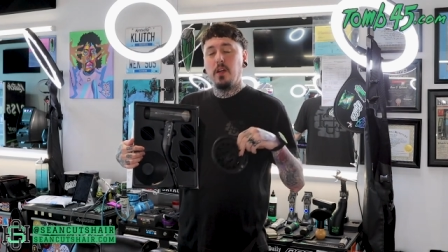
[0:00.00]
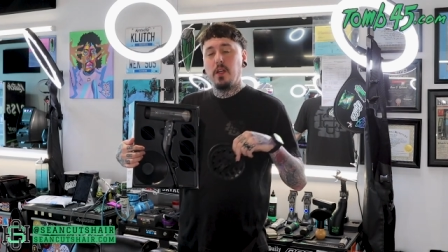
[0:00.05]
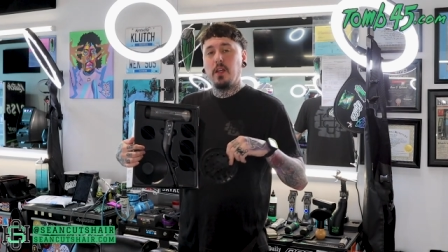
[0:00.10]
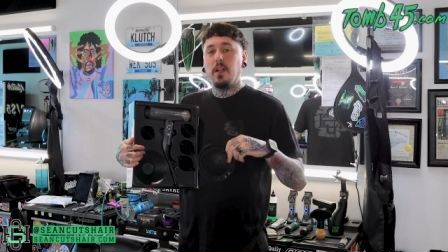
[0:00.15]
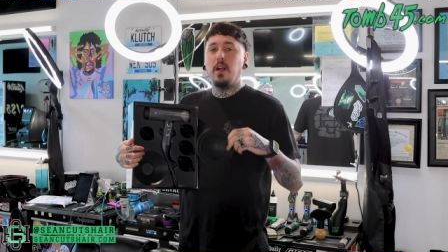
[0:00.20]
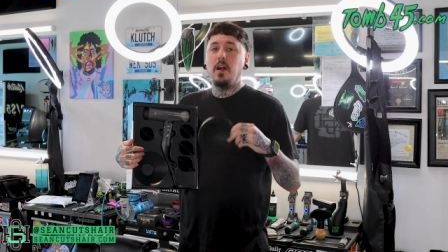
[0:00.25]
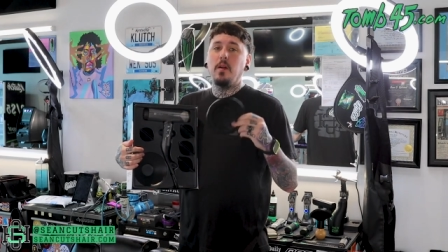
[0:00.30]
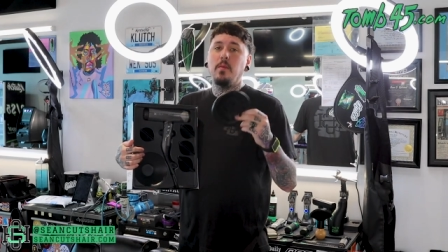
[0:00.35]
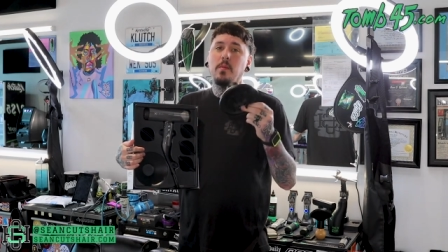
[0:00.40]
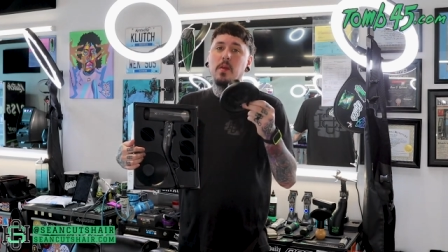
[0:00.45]
hook
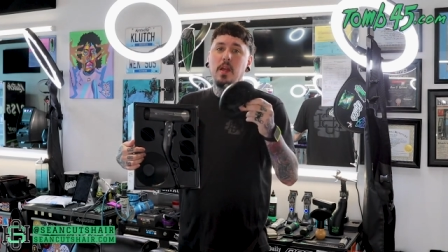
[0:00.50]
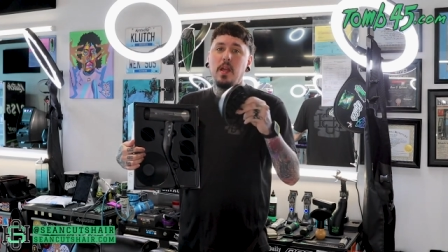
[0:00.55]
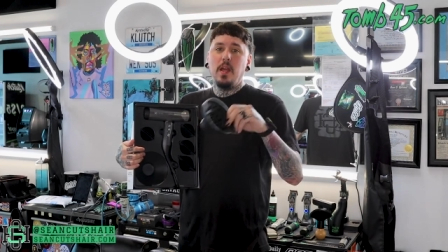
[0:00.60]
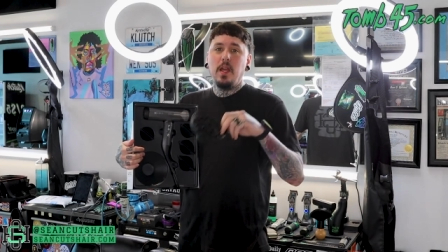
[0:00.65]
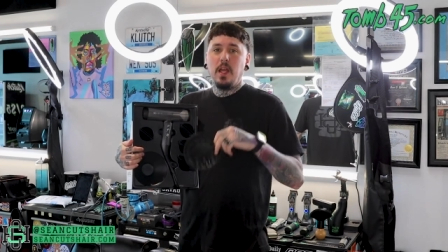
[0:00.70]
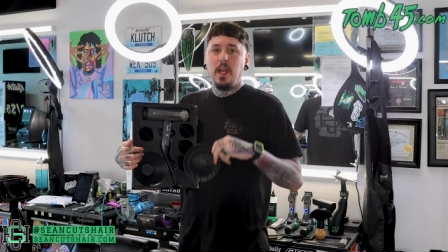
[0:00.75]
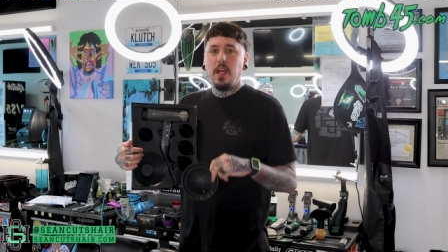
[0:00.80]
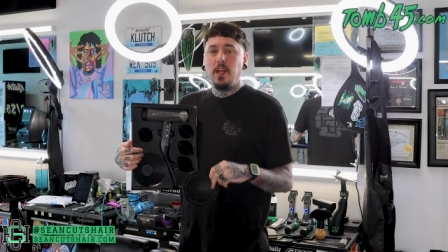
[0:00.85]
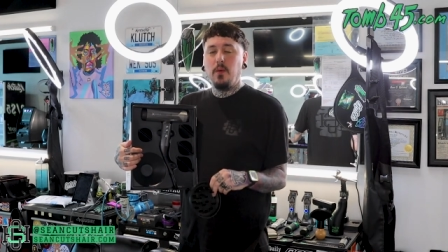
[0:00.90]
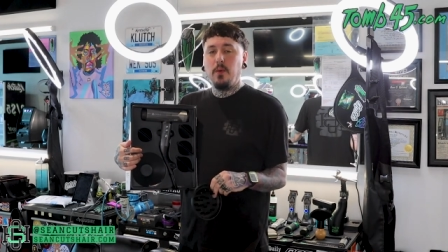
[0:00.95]
it up,
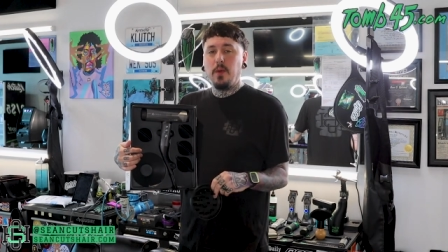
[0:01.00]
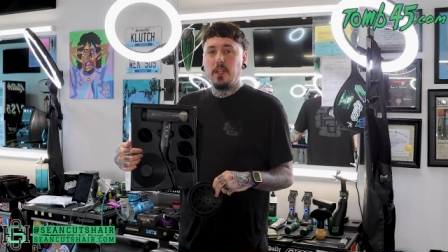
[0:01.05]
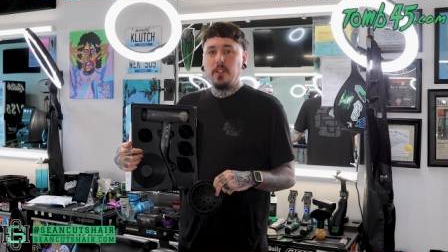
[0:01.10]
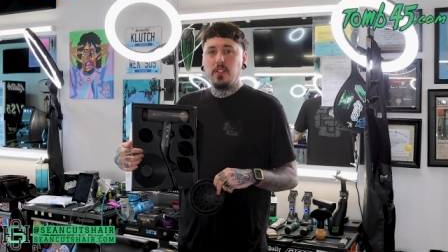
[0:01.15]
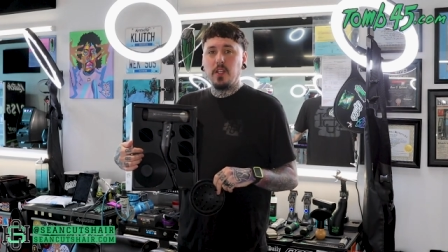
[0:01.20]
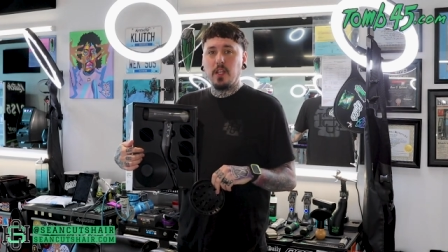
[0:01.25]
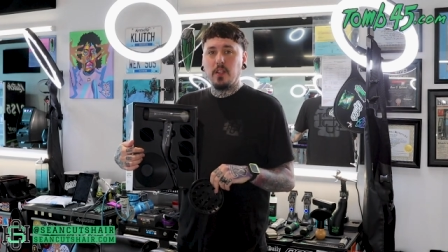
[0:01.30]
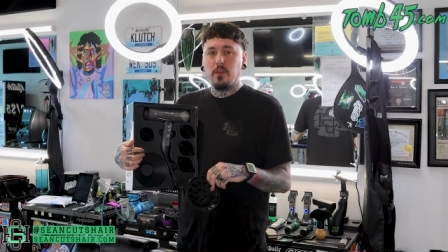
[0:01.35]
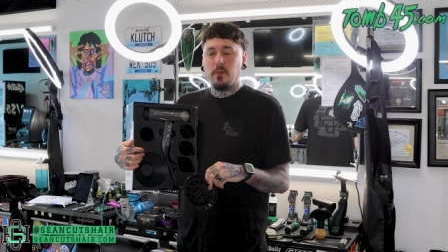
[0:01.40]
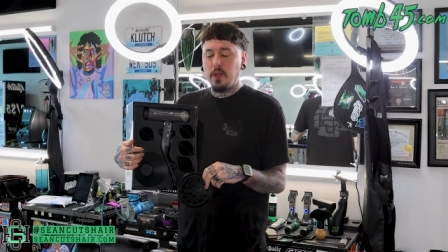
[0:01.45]
and we can
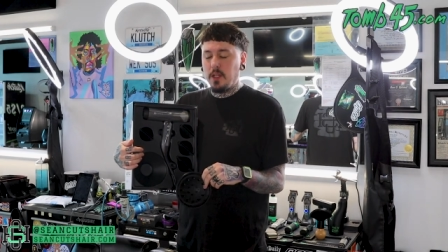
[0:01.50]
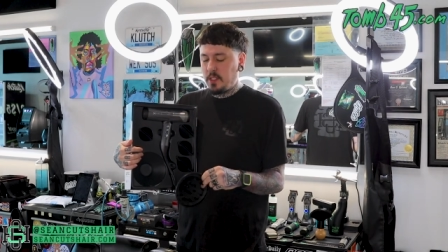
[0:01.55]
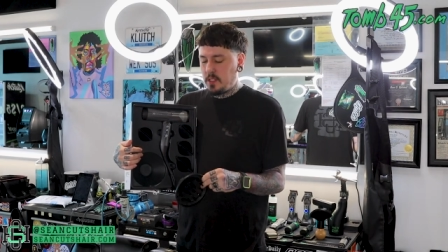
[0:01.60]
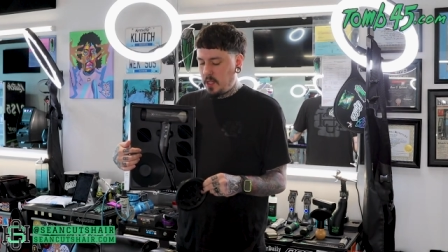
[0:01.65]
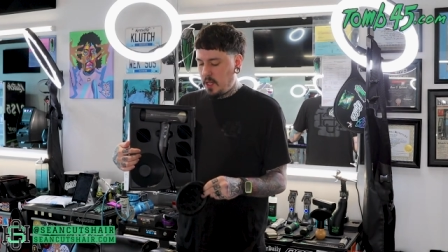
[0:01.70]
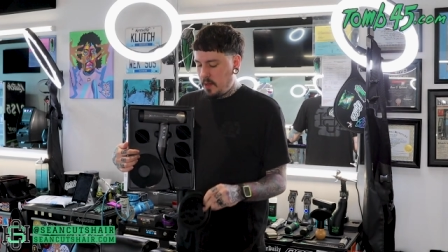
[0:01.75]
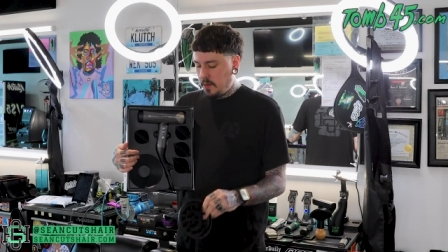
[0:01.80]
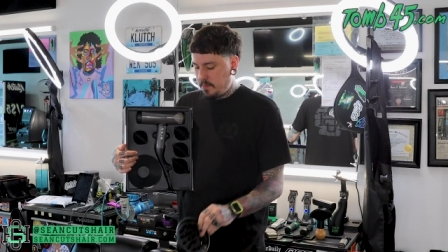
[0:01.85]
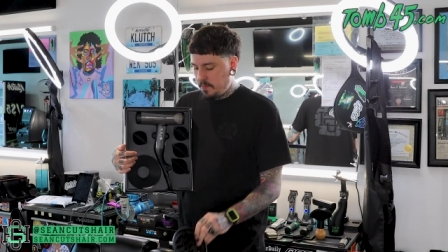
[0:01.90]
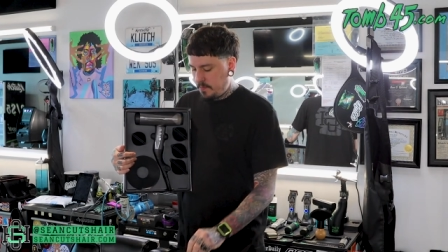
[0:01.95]
check the
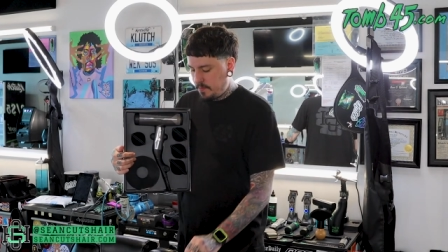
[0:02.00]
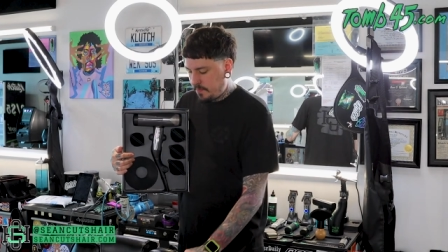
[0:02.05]
rest out.